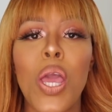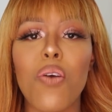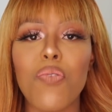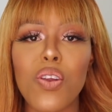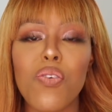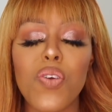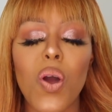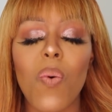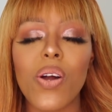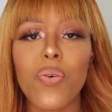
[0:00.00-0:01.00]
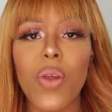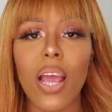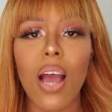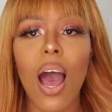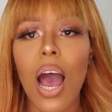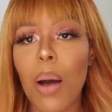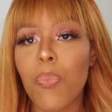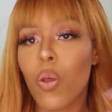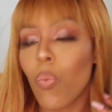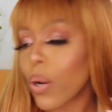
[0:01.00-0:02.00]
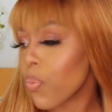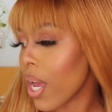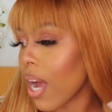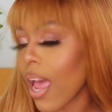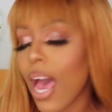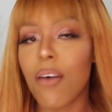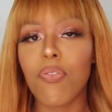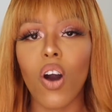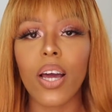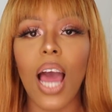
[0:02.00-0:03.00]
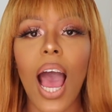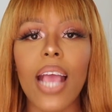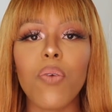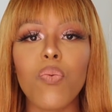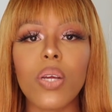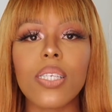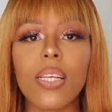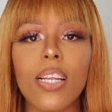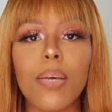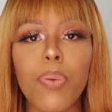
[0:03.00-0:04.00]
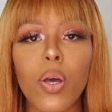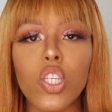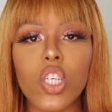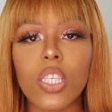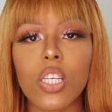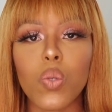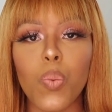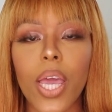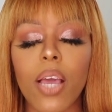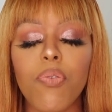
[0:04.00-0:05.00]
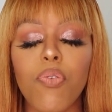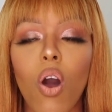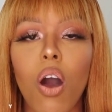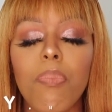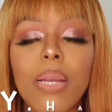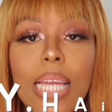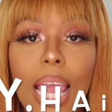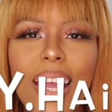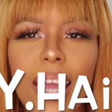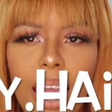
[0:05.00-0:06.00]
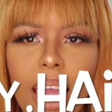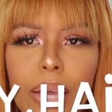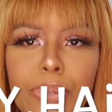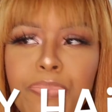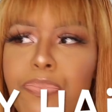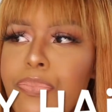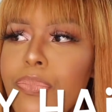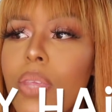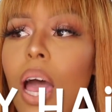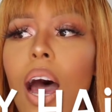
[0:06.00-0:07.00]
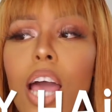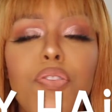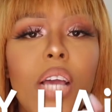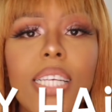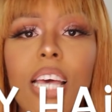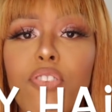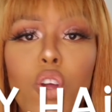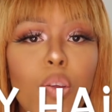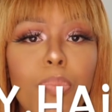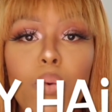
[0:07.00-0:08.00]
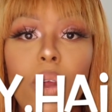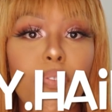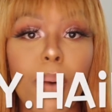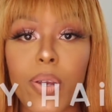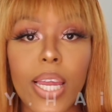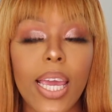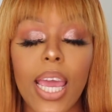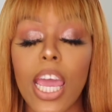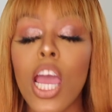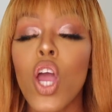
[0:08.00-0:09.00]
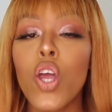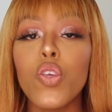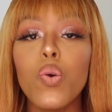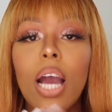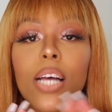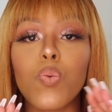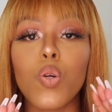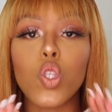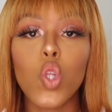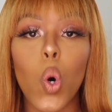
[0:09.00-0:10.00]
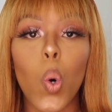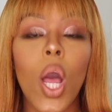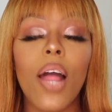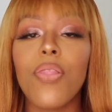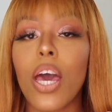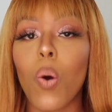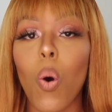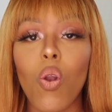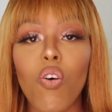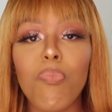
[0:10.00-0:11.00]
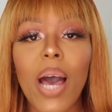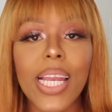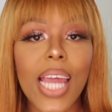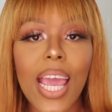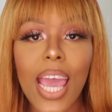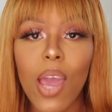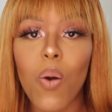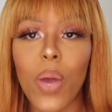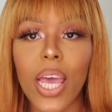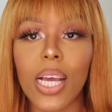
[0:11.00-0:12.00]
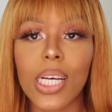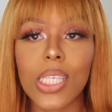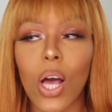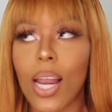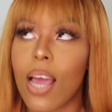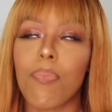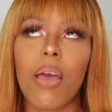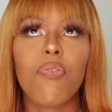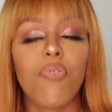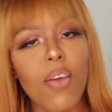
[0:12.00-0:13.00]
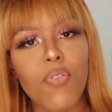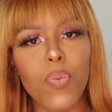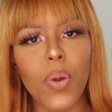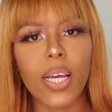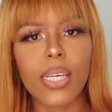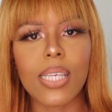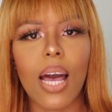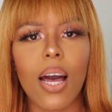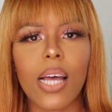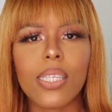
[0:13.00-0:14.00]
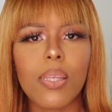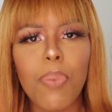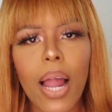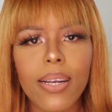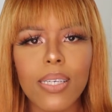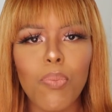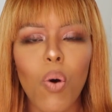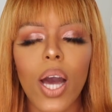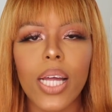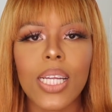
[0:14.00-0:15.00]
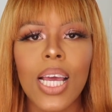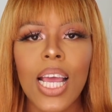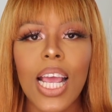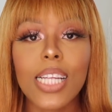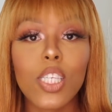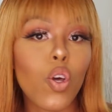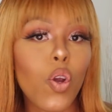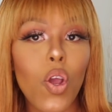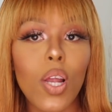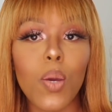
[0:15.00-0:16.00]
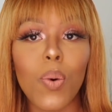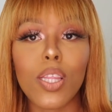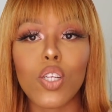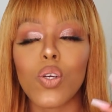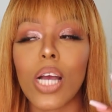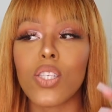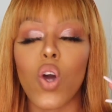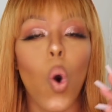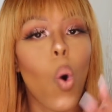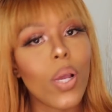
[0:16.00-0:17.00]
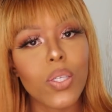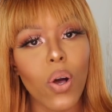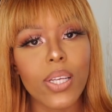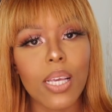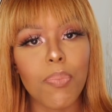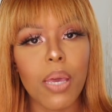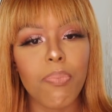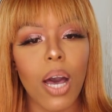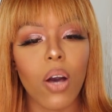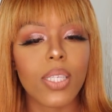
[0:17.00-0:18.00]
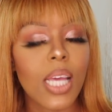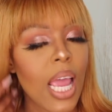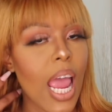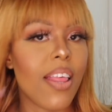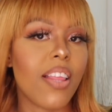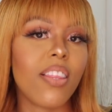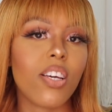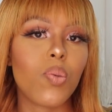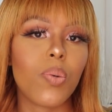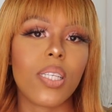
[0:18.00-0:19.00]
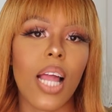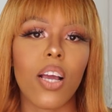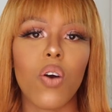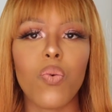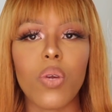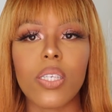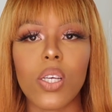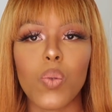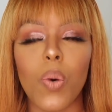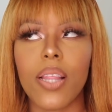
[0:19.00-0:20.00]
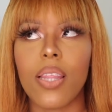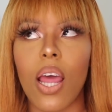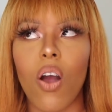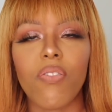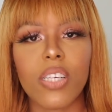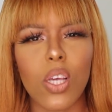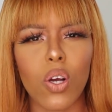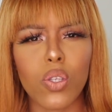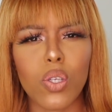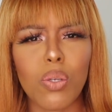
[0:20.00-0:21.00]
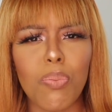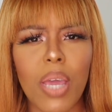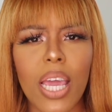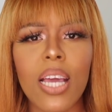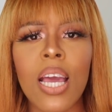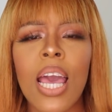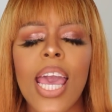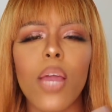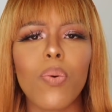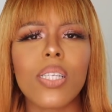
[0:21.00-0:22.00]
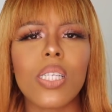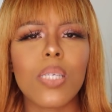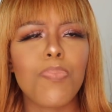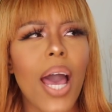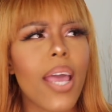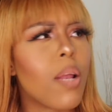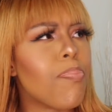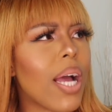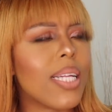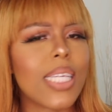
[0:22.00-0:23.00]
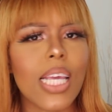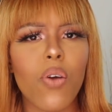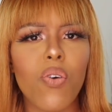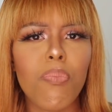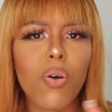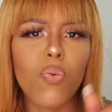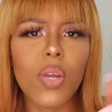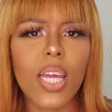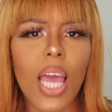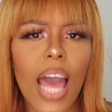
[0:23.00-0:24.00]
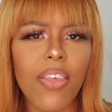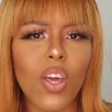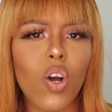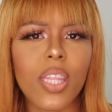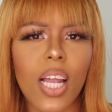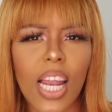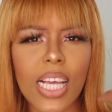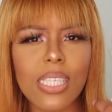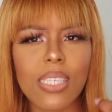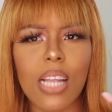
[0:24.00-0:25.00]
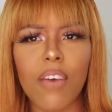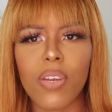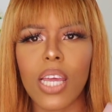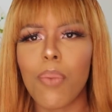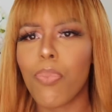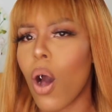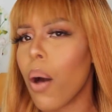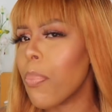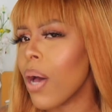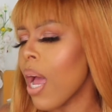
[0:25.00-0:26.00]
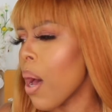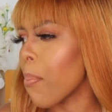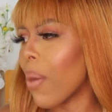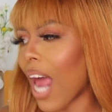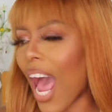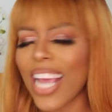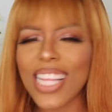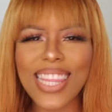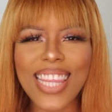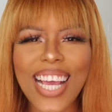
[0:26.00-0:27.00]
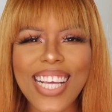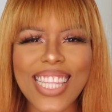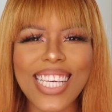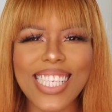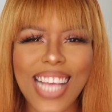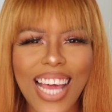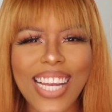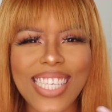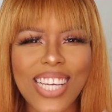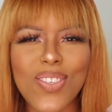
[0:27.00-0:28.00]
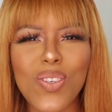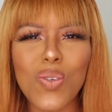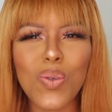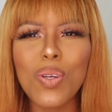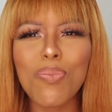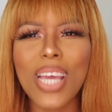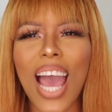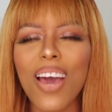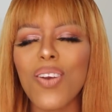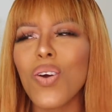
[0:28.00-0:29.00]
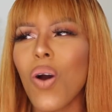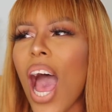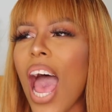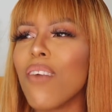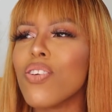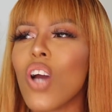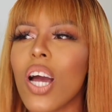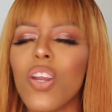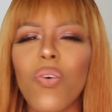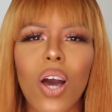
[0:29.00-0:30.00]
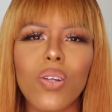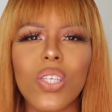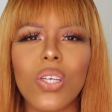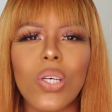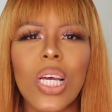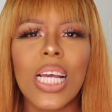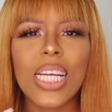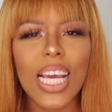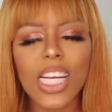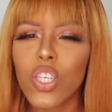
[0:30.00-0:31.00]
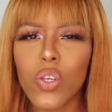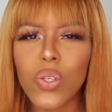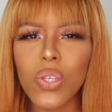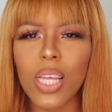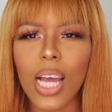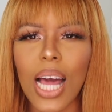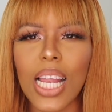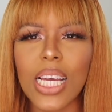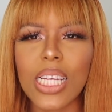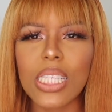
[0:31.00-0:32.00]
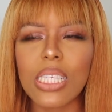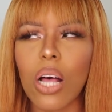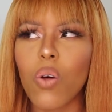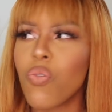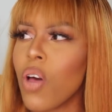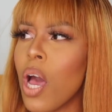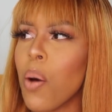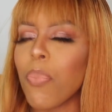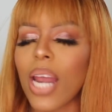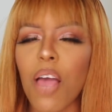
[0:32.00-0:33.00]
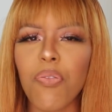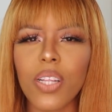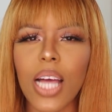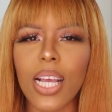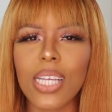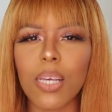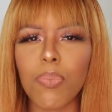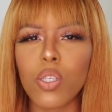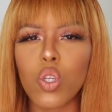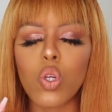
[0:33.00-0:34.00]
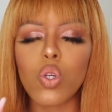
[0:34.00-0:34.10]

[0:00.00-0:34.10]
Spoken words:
if any of you are wondering what wig I have on, I recently purchased this wig from Nay Hair. If you guys haven't heard me rave about Nay Hair, you guys will know that all of my Nay Hair wigs are like my favorite wigs. It's the platinum one, it's the curly one that you guys are always asking me about, and then this was like a recent one that I obviously asked her to make. It was inspired by Tierra Marie, I think, on the latest Love and Hip Hop, but I think this color doesn't suit me. I don't know, I haven't gotten around to getting used to the color in itself, but I feel like it's a bit too